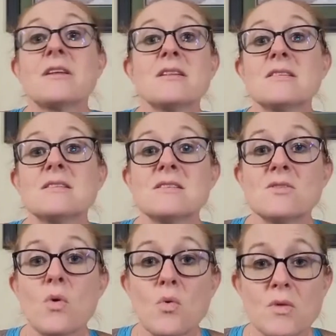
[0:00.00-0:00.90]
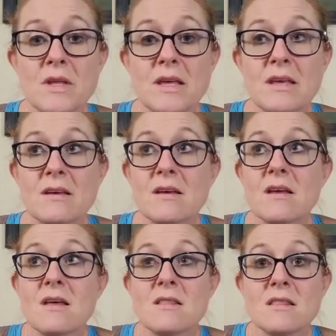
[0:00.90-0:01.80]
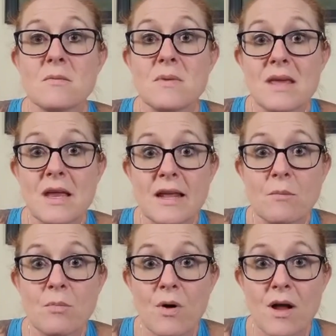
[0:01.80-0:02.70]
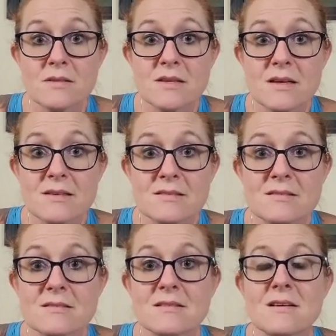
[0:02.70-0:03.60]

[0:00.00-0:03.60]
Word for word: This is only the beginning process.